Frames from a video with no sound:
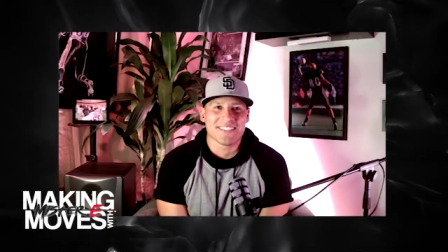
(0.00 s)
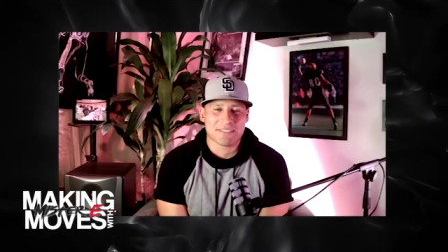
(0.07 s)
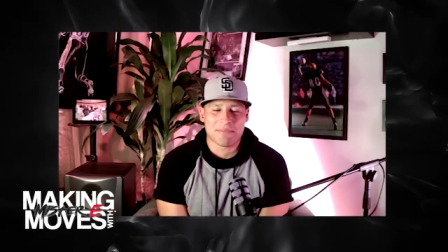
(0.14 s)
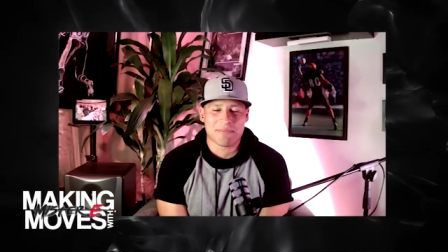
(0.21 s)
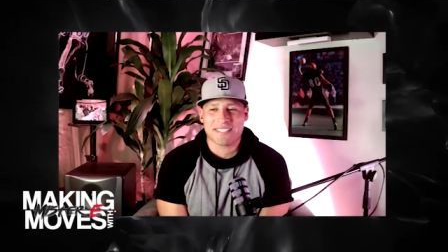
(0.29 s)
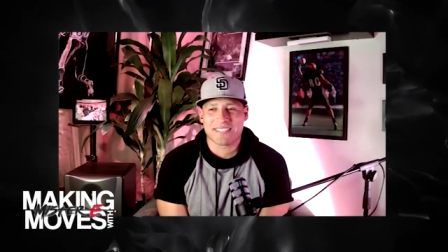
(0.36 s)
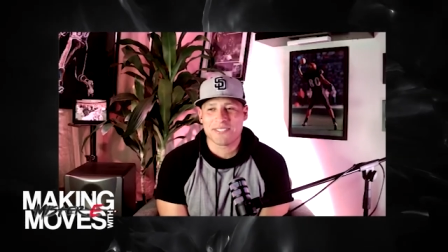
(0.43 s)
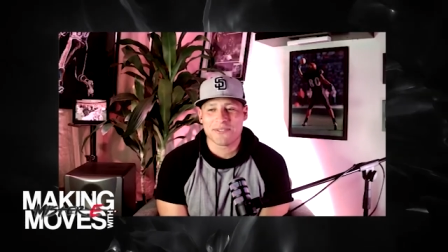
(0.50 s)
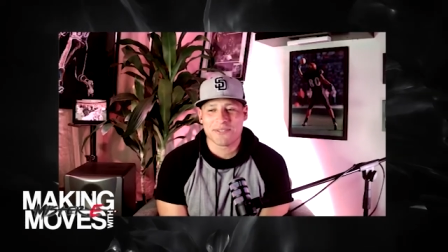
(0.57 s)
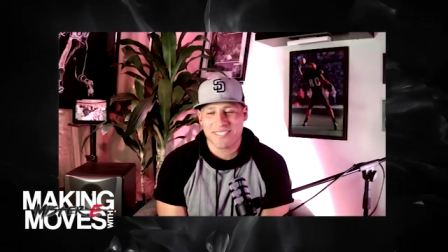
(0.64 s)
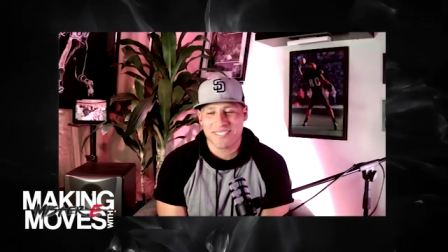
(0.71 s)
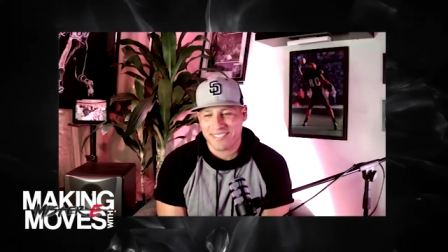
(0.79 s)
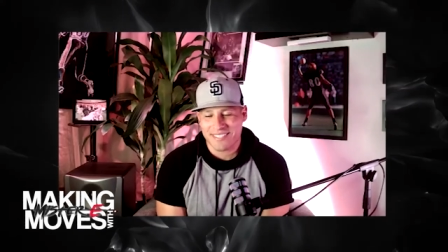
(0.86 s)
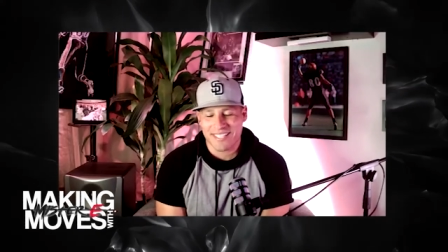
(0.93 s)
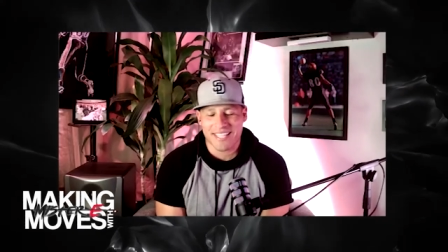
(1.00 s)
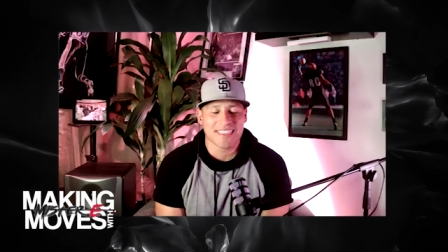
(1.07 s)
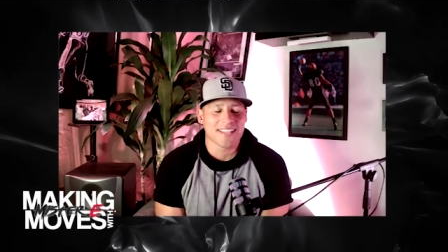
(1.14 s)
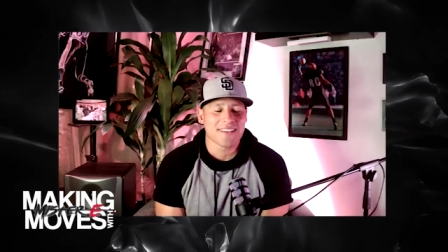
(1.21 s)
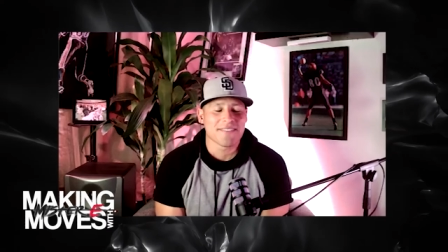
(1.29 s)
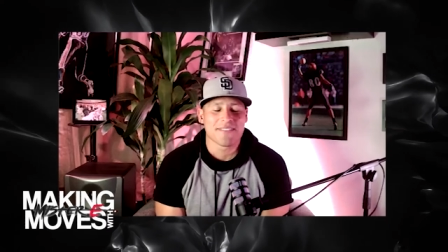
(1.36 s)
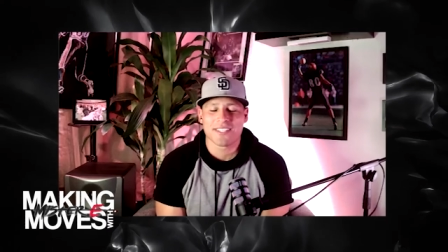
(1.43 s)
especially because they
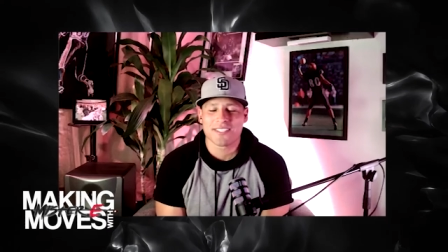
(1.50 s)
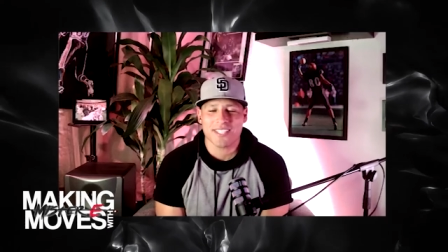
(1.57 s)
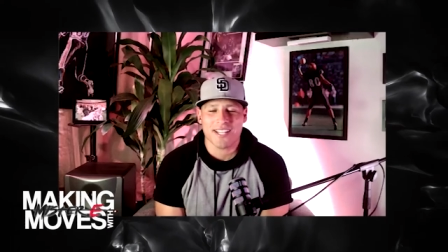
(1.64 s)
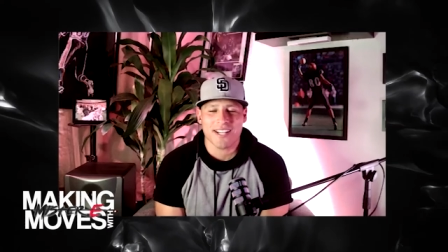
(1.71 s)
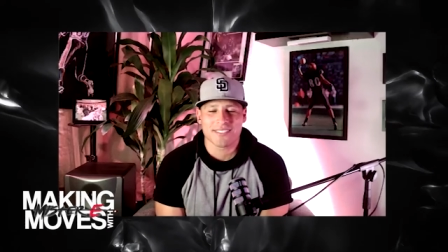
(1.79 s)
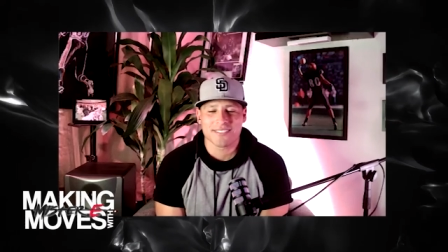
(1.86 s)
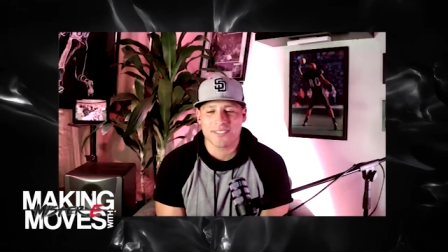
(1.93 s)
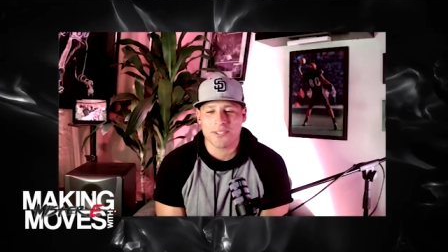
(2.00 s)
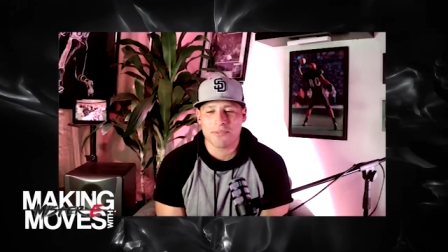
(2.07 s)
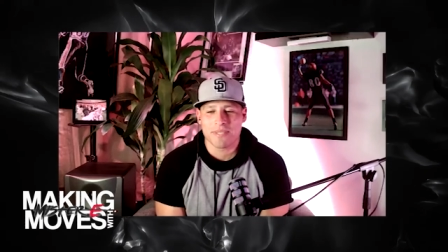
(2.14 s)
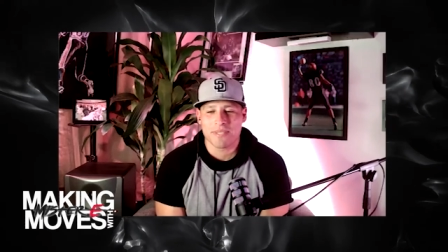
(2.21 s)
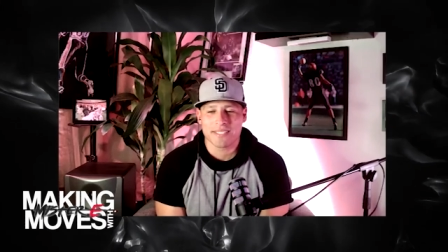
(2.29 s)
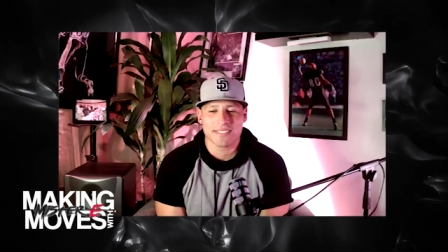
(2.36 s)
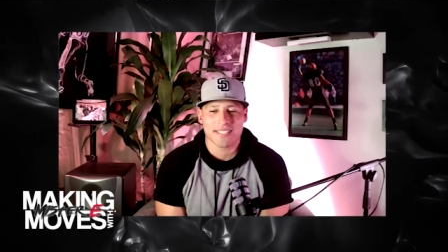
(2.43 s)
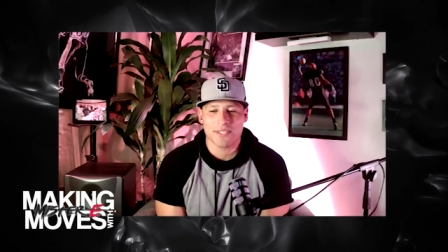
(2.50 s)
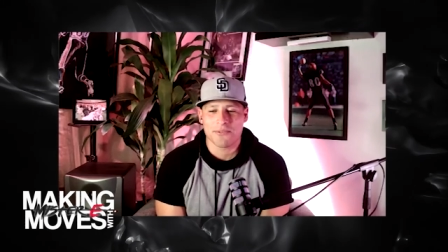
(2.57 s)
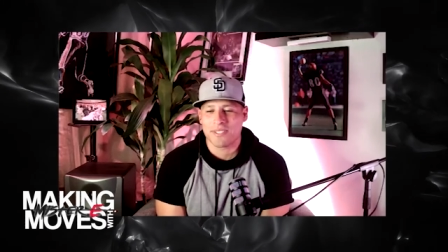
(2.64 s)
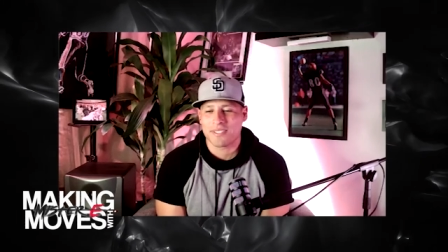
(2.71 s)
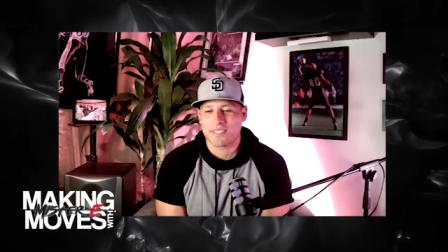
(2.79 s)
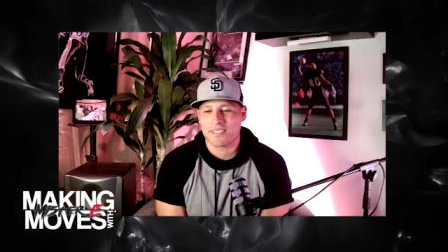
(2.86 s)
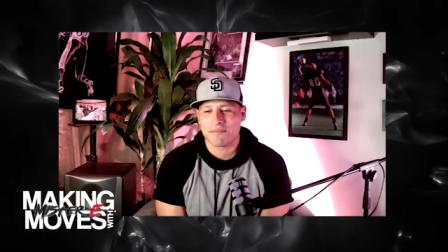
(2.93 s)
love their child so much and they
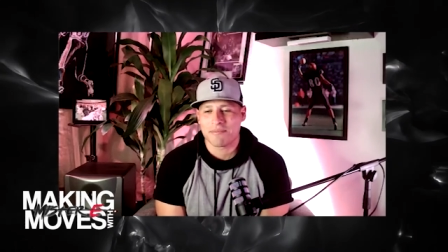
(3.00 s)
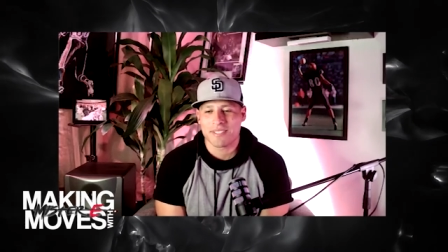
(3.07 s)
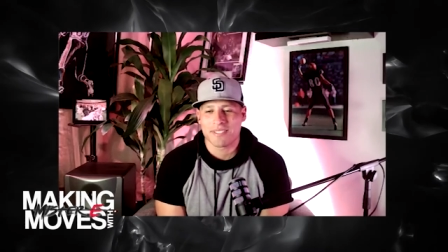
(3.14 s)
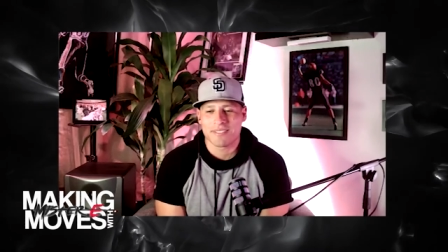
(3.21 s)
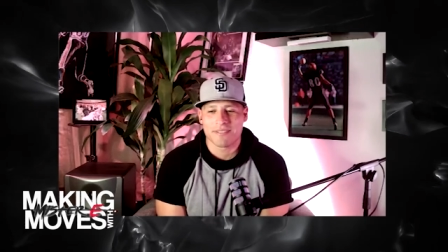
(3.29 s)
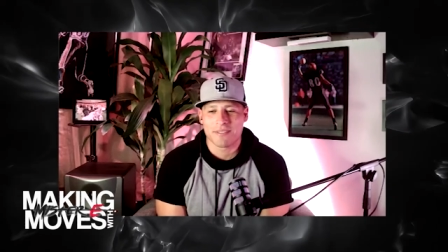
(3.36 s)
want them to,